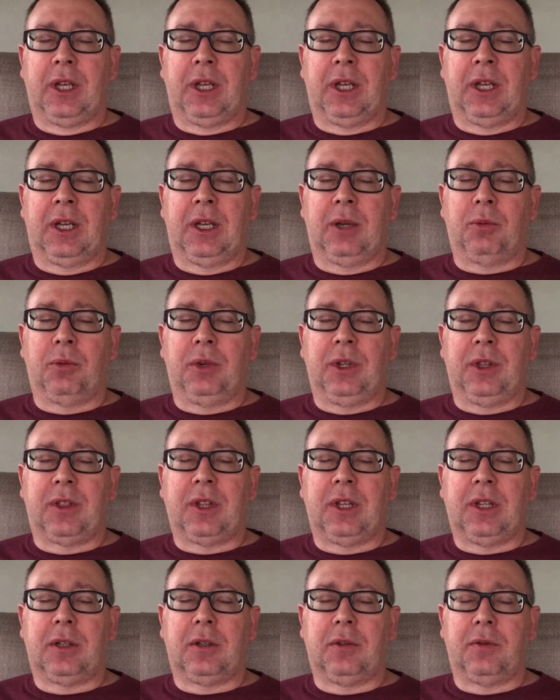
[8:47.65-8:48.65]
And we
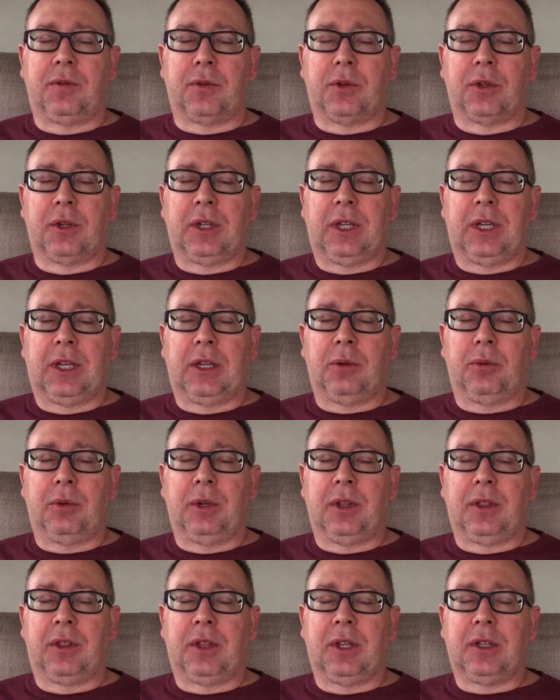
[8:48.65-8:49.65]
thank you for that, and
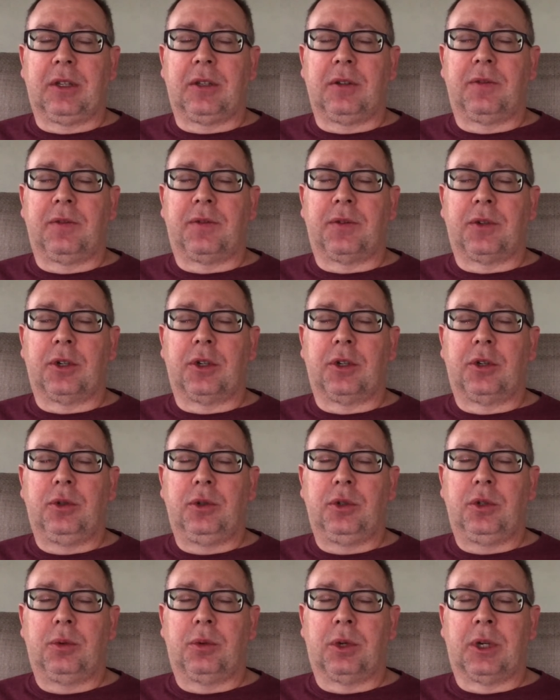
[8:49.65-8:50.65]
we thank you for who
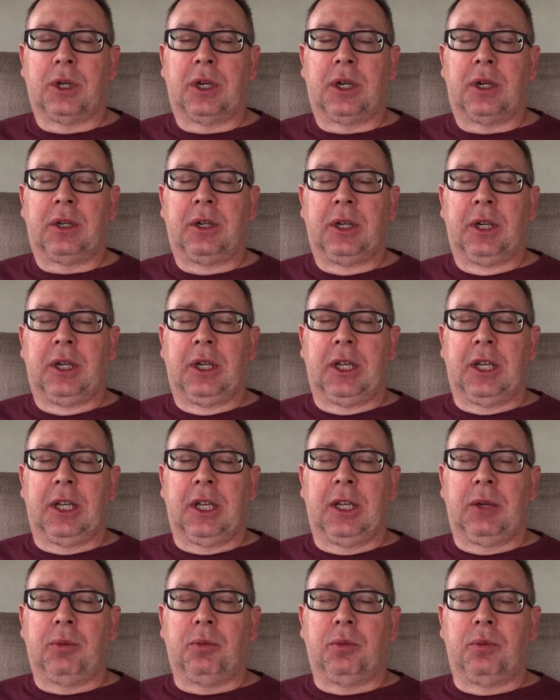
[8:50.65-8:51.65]
you are.
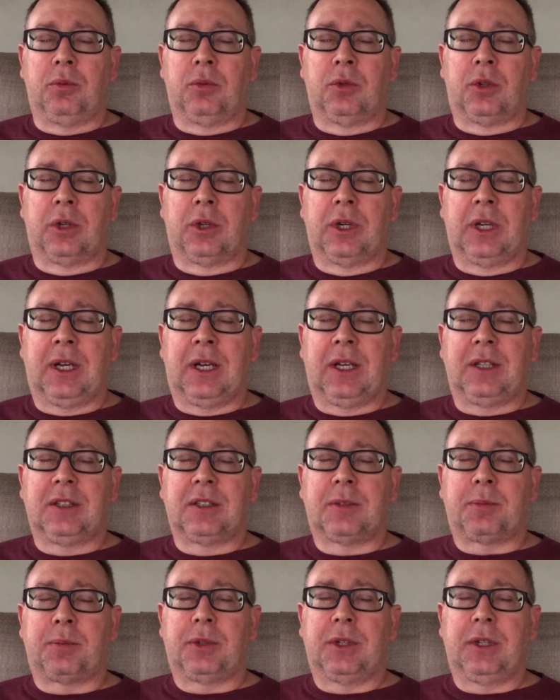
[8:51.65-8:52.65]
And Lord, I
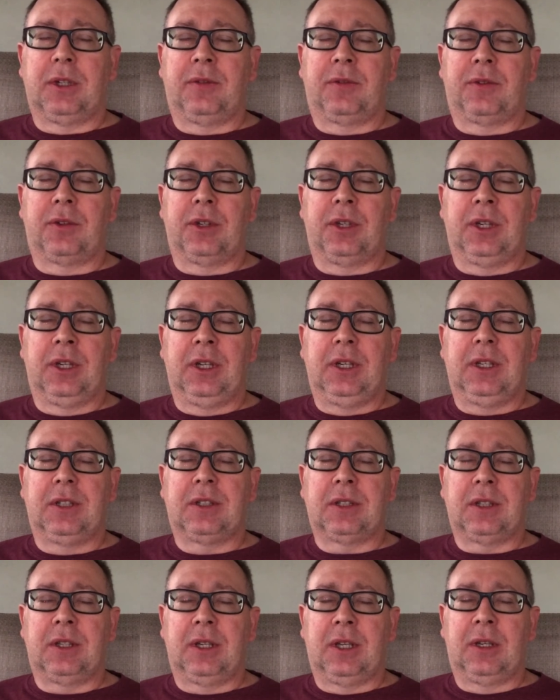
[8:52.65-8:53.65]
just pray for
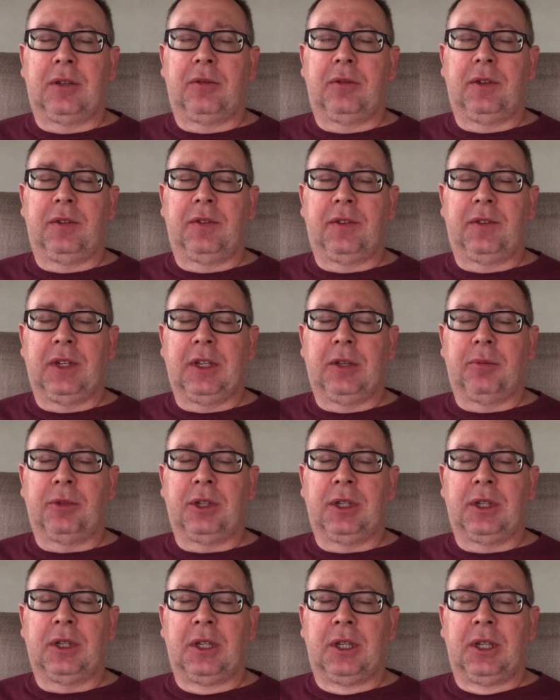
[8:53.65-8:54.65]
each and every
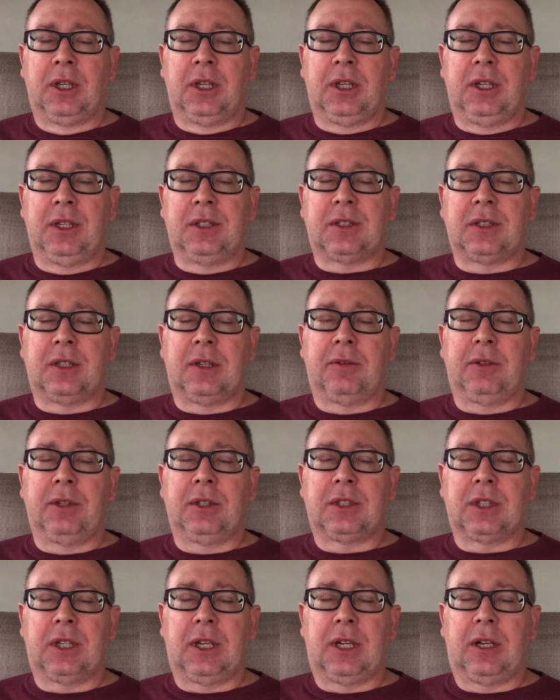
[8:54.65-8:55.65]
family, each and every
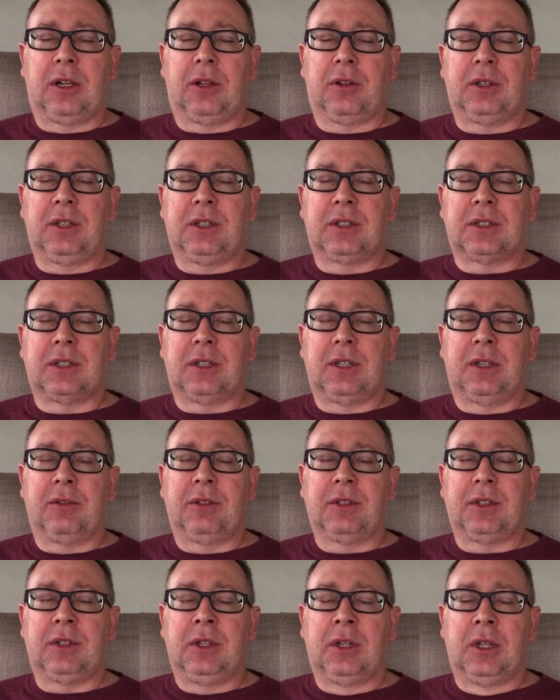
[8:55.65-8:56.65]
child, each and
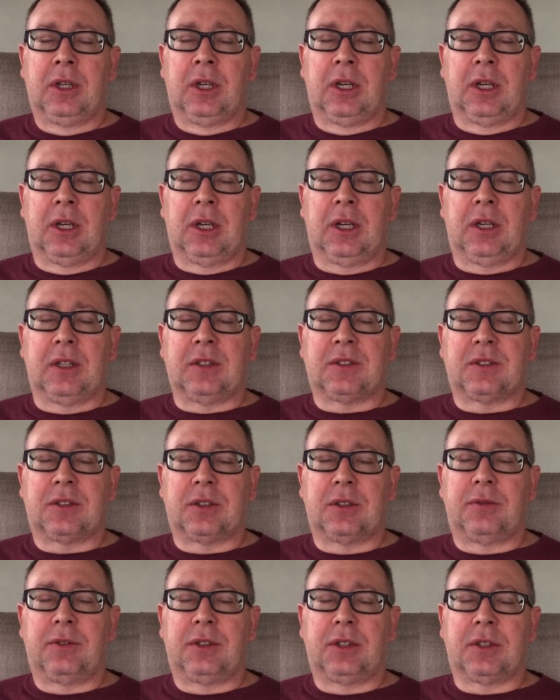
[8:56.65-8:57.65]
every uh,
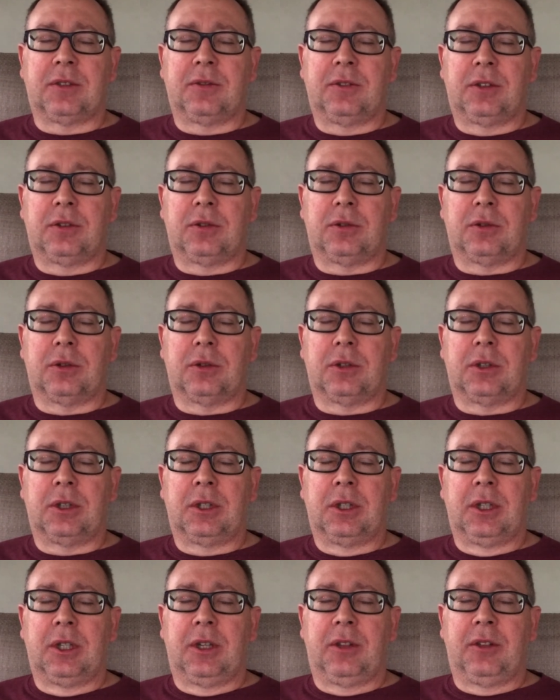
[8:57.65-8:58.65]
servant of the Lord,
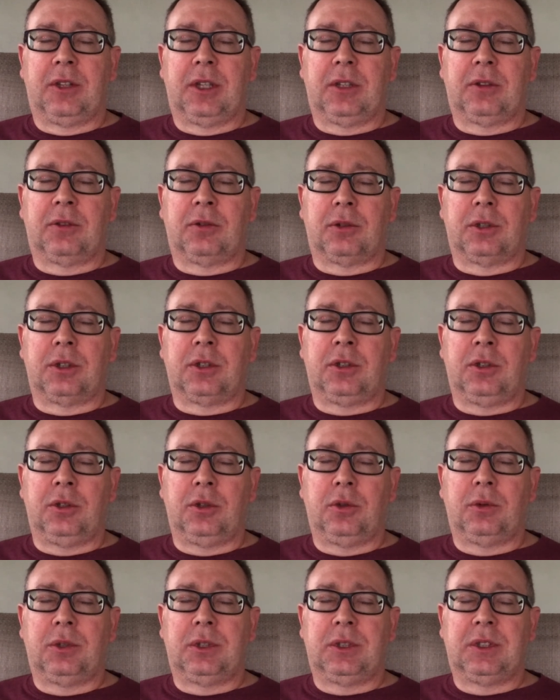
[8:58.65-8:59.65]
that Lord,
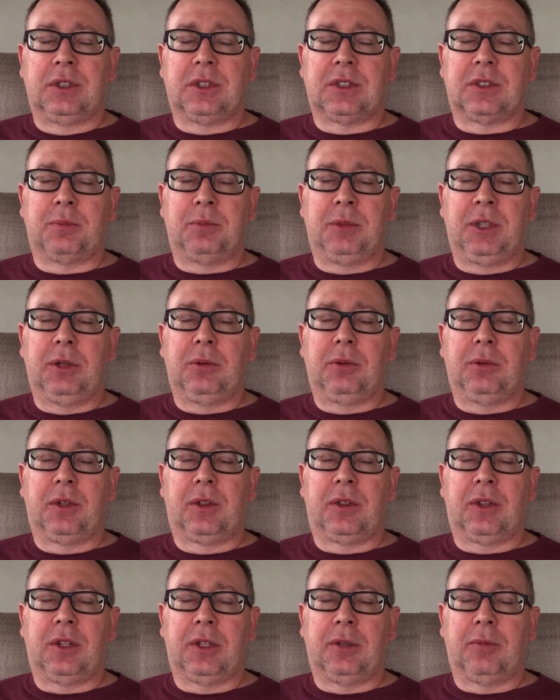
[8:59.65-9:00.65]
you would just be
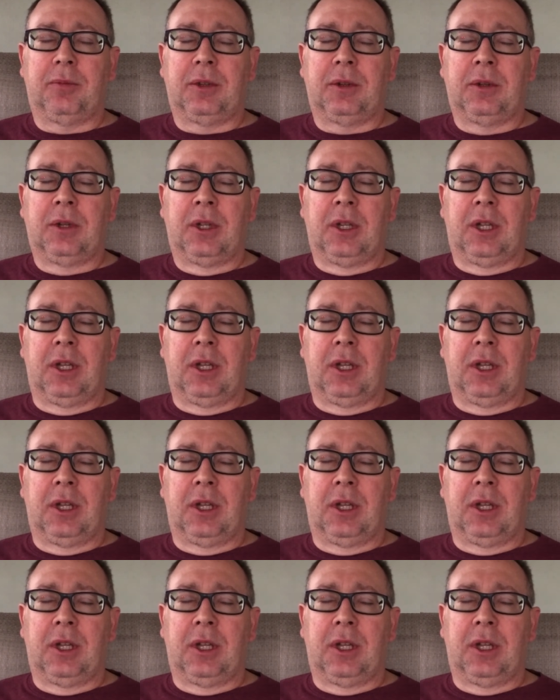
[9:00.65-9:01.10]
with them.